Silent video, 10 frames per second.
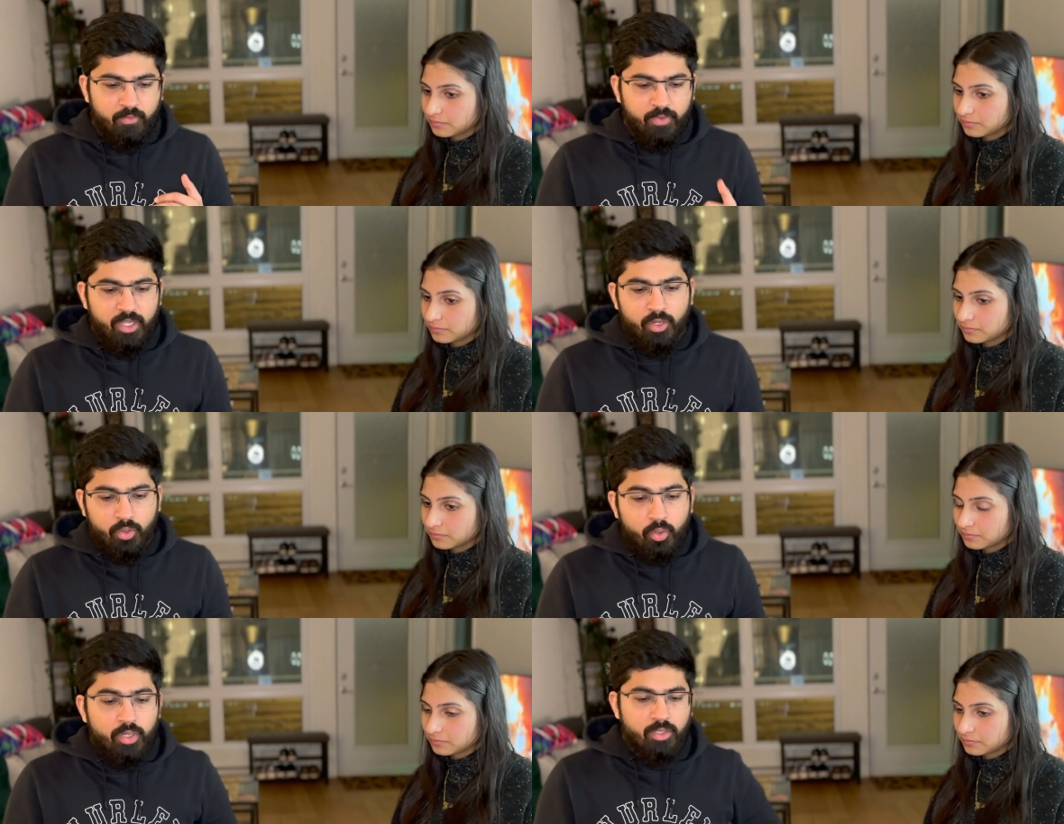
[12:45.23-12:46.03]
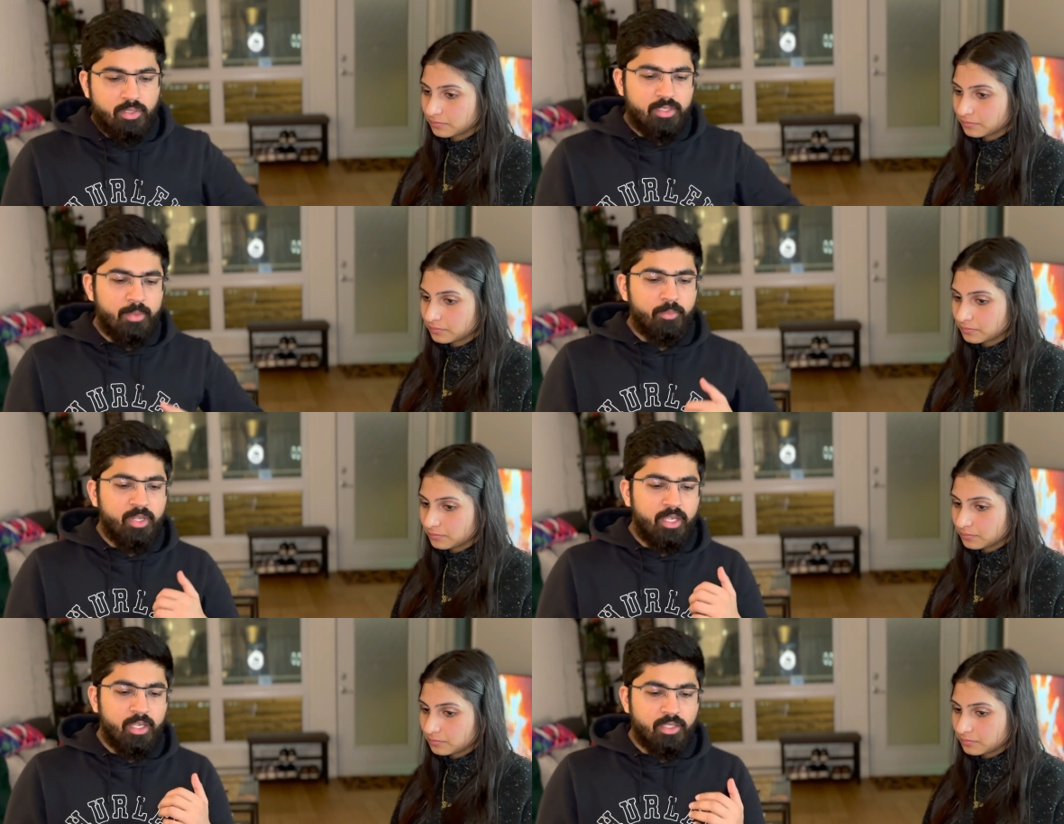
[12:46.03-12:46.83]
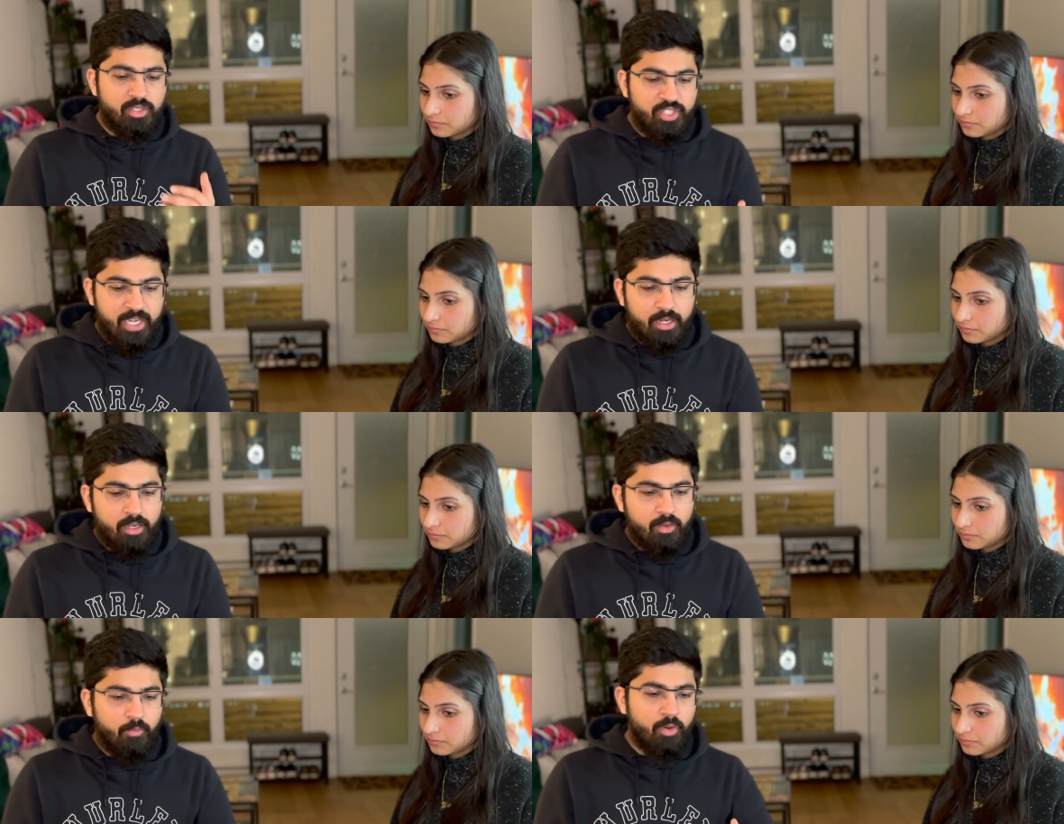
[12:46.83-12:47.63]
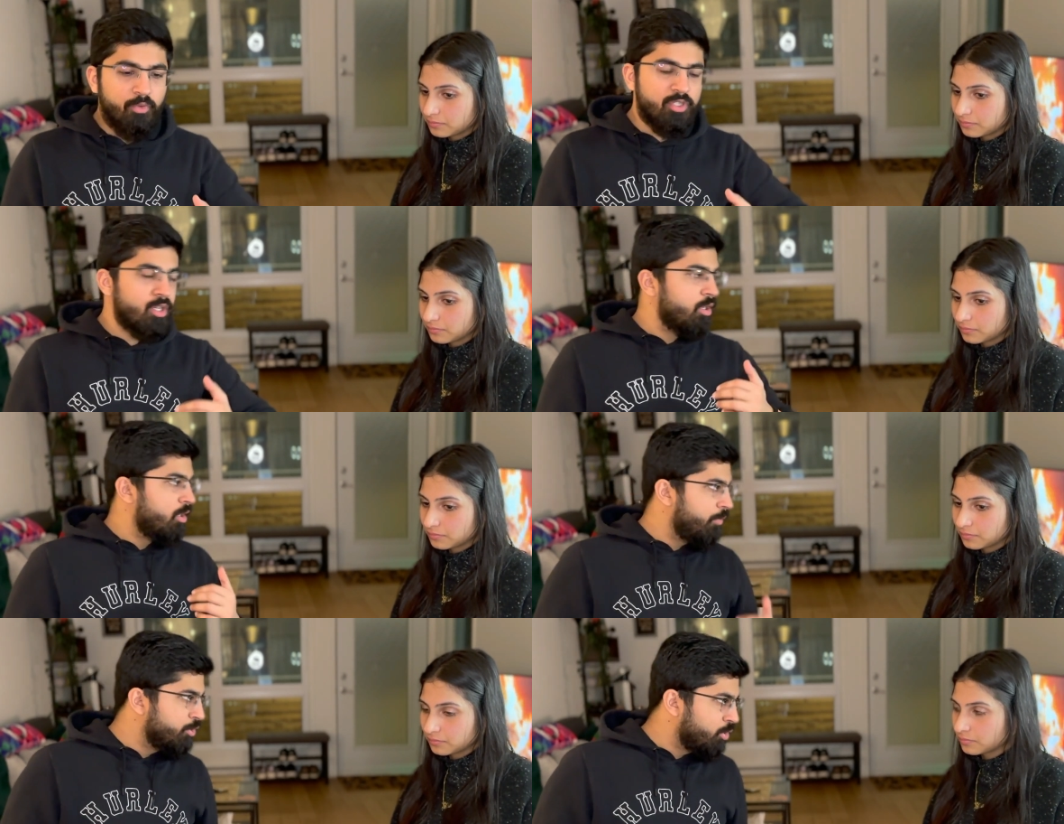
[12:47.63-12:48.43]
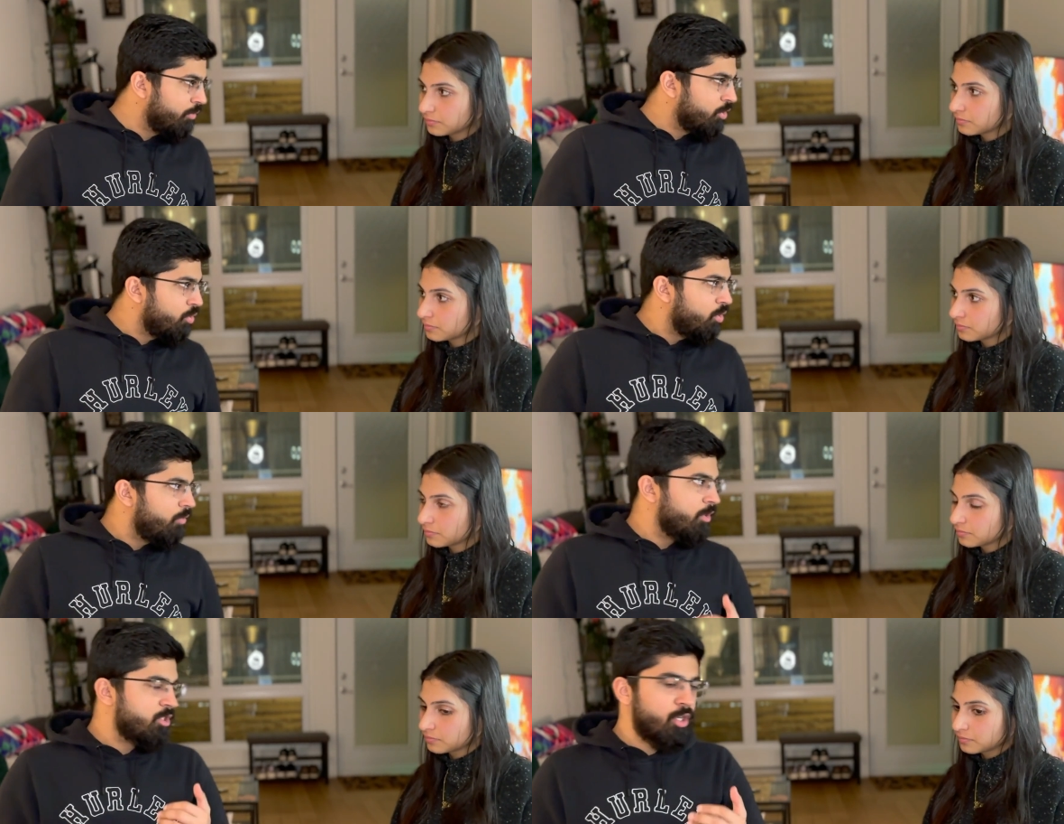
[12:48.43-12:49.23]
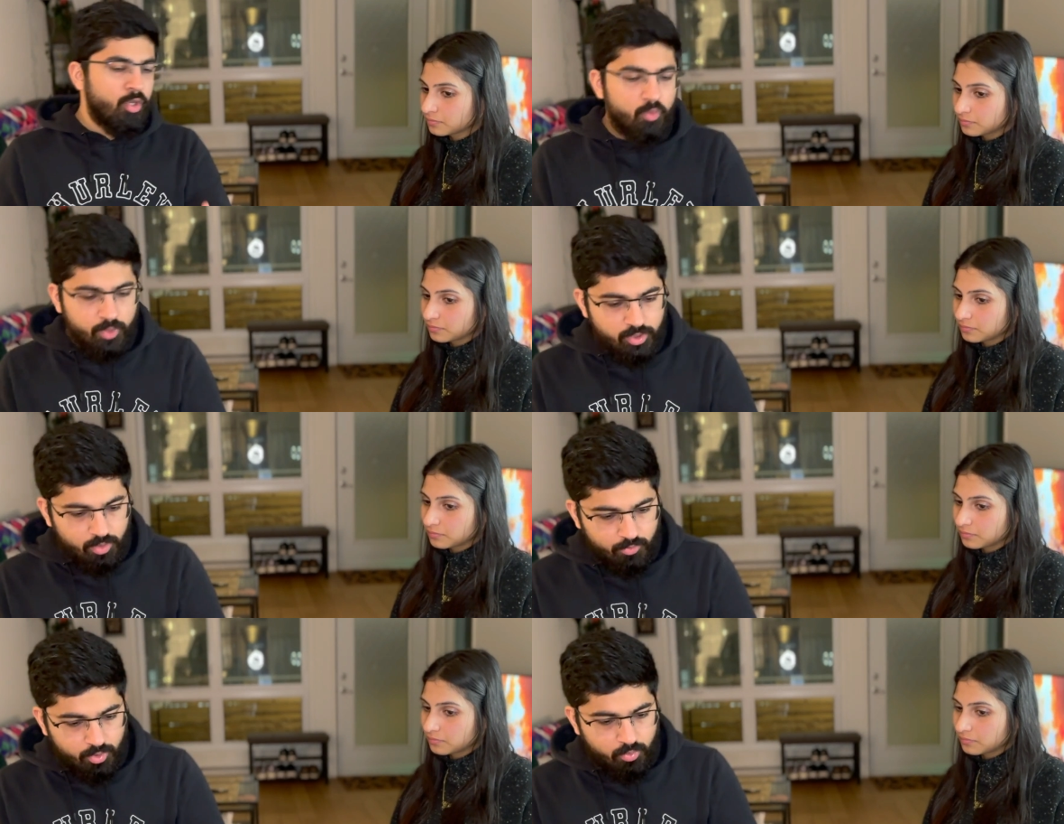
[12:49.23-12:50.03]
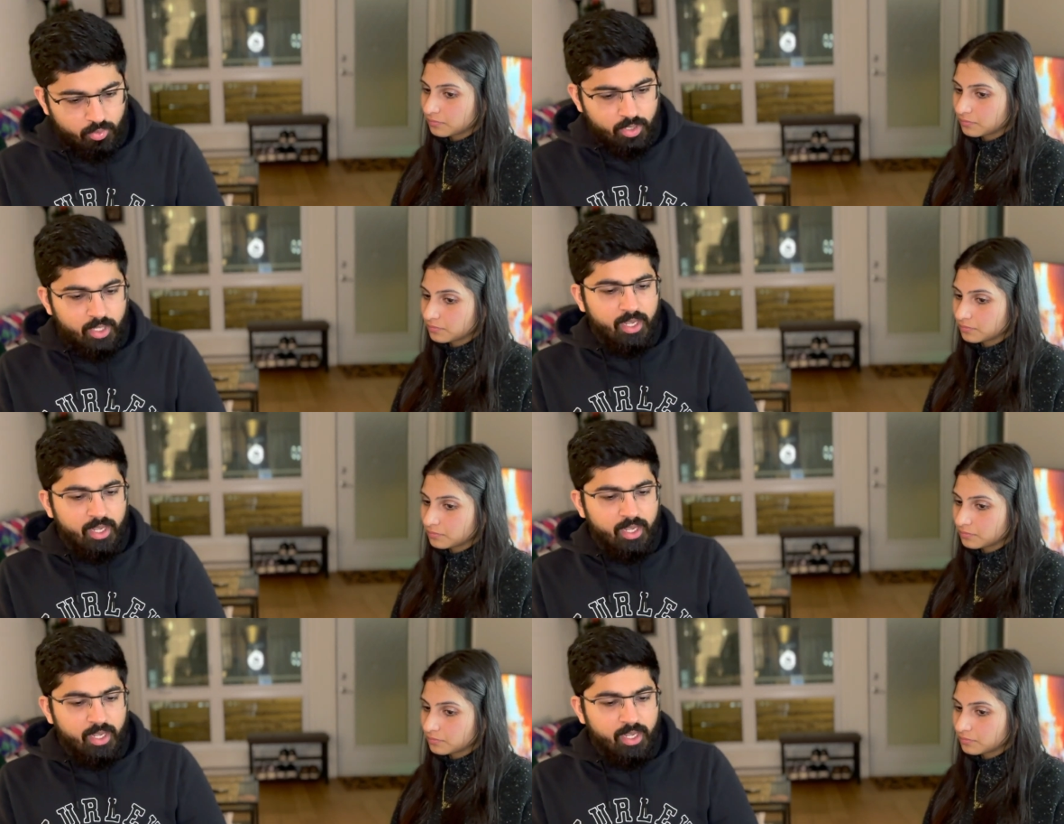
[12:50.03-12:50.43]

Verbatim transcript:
Speaker 1: we could simply check what was the current version of the code, what's the new version of the code,